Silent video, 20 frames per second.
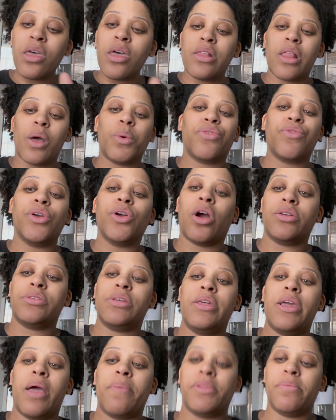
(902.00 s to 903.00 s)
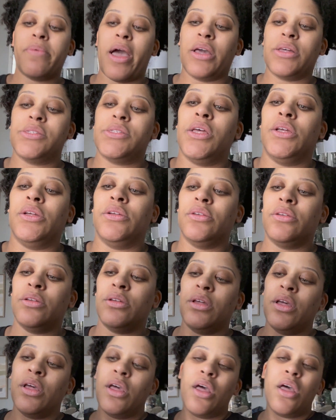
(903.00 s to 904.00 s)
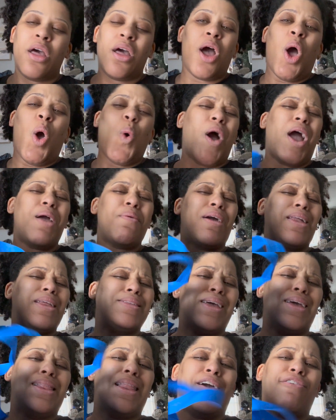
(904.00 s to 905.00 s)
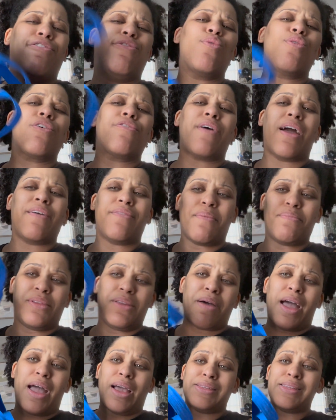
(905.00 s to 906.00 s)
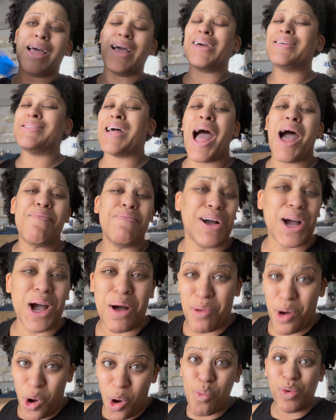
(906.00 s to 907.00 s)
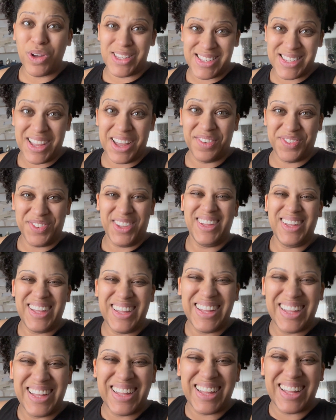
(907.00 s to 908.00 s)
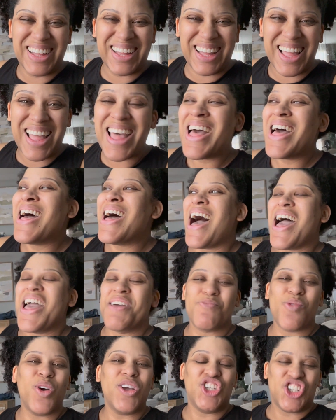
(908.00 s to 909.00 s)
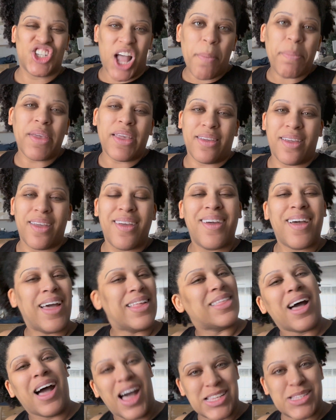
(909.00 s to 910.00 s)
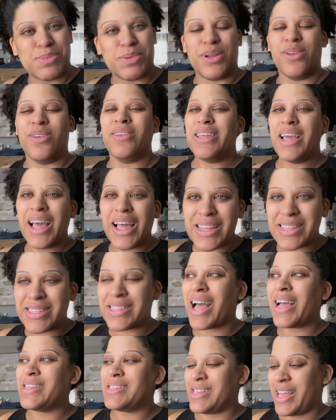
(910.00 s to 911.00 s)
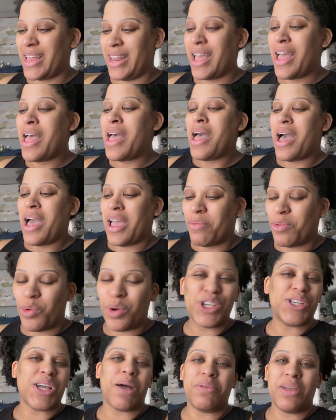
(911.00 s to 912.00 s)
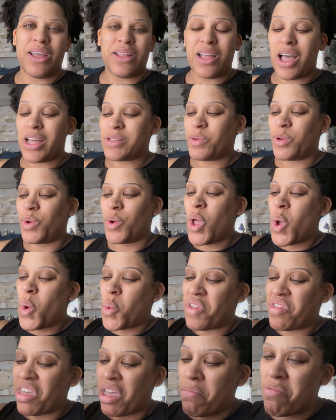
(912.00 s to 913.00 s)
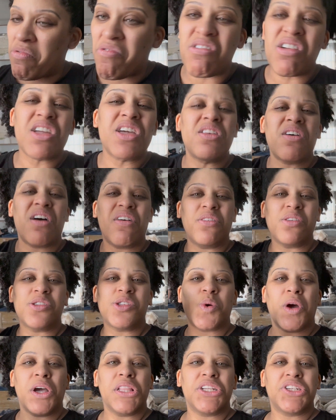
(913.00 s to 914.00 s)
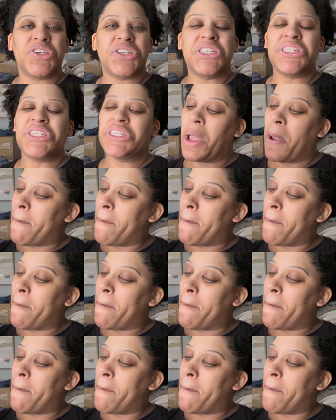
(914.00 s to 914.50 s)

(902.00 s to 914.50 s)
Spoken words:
Now with regard to the empty bags, why am I gonna take like 4 or 5 empty bags? Because I'm gonna come home with stuff. I am going shopping at the hospital. Yes, I said it. I am going shopping at the hospital. When they bring in all those toiletries,